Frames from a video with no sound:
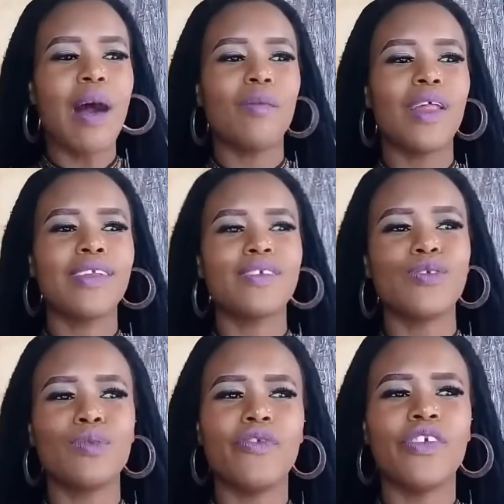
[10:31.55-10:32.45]
I'm
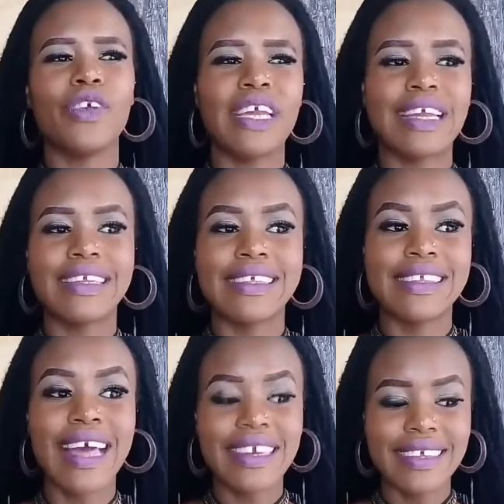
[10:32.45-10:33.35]
learning to be very
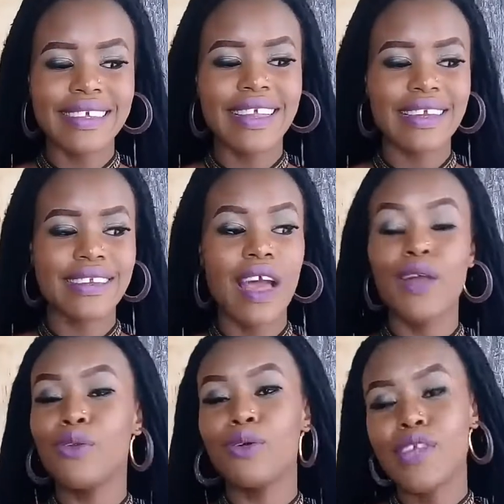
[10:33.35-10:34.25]
understanding that
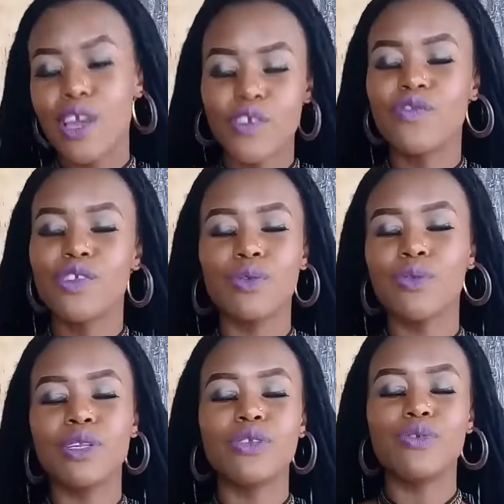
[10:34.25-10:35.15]
not every
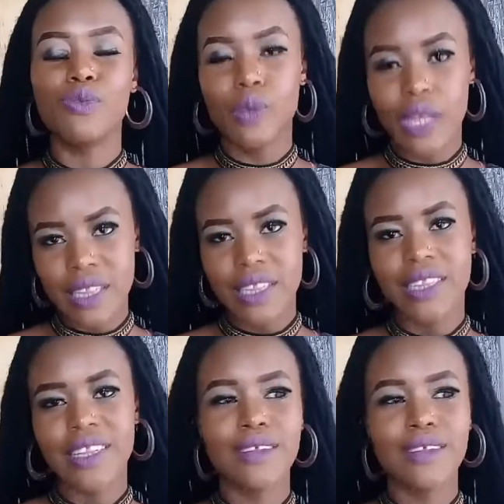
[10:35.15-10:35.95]
video will do well.